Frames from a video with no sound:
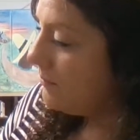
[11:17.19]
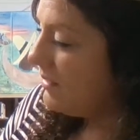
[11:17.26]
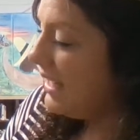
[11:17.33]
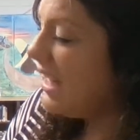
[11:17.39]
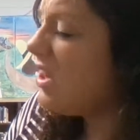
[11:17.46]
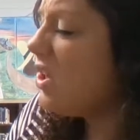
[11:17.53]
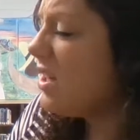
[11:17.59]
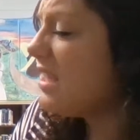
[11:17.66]

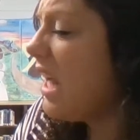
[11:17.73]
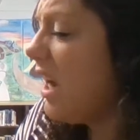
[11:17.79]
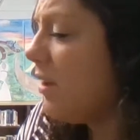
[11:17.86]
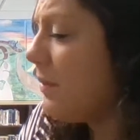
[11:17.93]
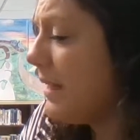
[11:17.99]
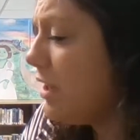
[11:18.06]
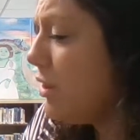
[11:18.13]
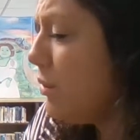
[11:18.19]
He looks
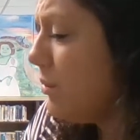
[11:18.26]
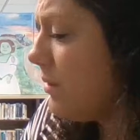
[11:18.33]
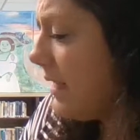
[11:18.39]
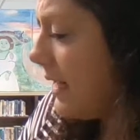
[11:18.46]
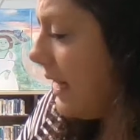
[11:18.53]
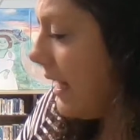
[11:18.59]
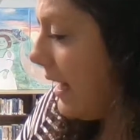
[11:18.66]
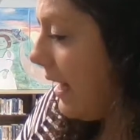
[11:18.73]
hungry too,
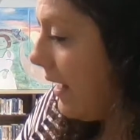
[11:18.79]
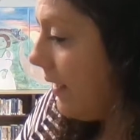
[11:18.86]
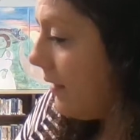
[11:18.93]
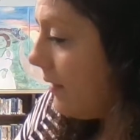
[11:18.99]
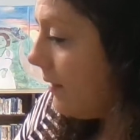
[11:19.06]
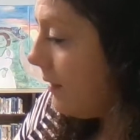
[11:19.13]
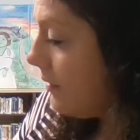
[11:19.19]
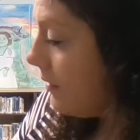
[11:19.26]
said the
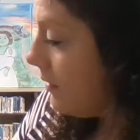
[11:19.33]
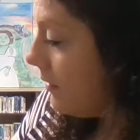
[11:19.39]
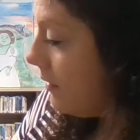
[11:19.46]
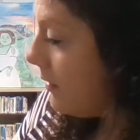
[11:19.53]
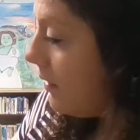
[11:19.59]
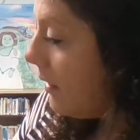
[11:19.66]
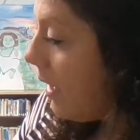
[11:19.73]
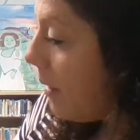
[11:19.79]
king.
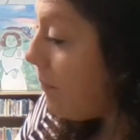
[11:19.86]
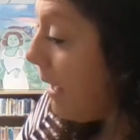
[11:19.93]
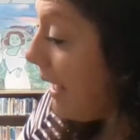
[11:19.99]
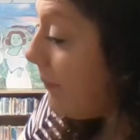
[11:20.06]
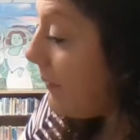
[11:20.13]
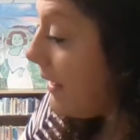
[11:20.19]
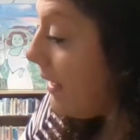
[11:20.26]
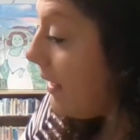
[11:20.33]

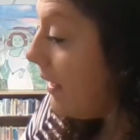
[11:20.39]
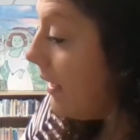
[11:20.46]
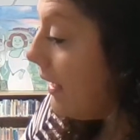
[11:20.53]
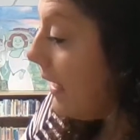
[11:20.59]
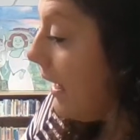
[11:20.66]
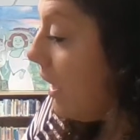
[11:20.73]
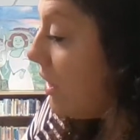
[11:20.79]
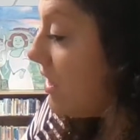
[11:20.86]
Maybe
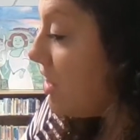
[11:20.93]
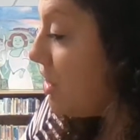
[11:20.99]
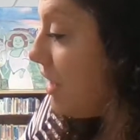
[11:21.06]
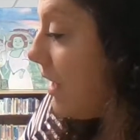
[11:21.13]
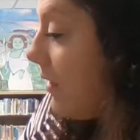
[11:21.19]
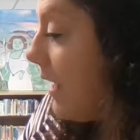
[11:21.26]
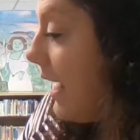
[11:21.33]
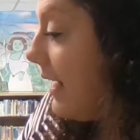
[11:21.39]
he could
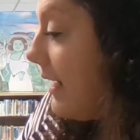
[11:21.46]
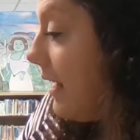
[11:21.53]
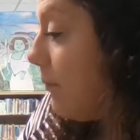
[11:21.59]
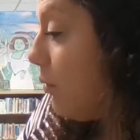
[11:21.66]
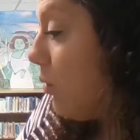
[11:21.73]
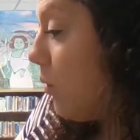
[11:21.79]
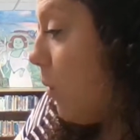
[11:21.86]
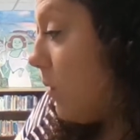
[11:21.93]
share a
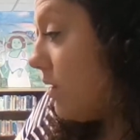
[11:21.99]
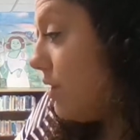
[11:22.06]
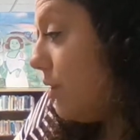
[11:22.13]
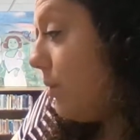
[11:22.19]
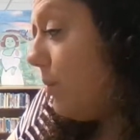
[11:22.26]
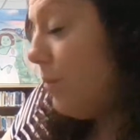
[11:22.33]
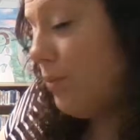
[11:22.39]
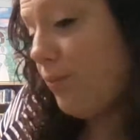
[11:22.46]
nibble or
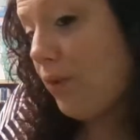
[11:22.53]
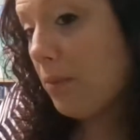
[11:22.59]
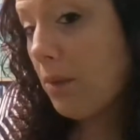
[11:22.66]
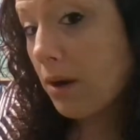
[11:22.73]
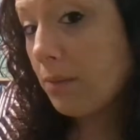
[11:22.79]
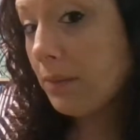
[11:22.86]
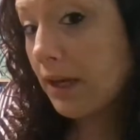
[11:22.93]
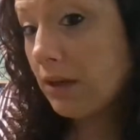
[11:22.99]
two from
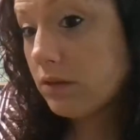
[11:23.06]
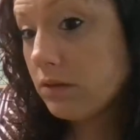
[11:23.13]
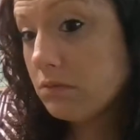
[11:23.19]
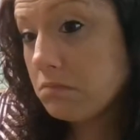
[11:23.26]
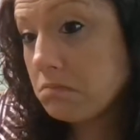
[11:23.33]
our meal.